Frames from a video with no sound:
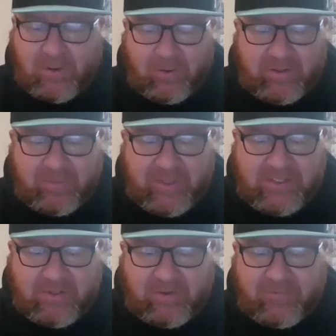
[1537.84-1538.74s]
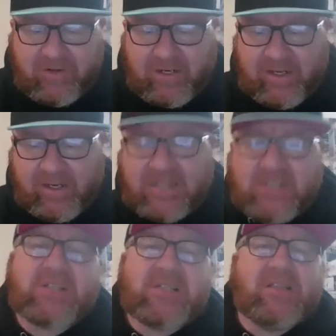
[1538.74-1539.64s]
the only place you can find it. I
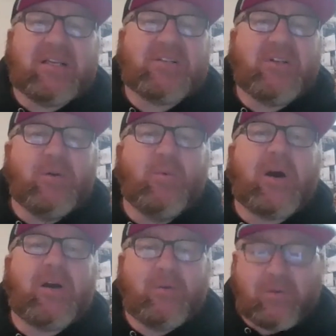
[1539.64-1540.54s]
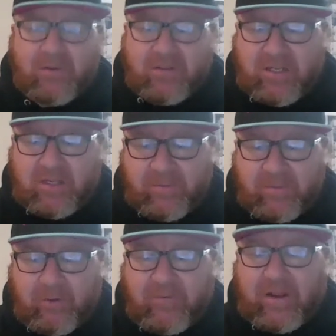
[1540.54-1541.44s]
just sent that to you while you were telling me
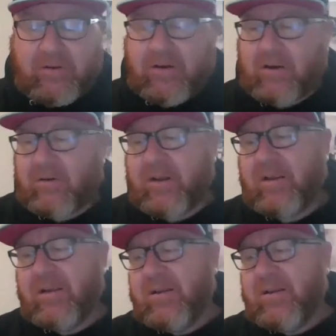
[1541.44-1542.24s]
you found it already.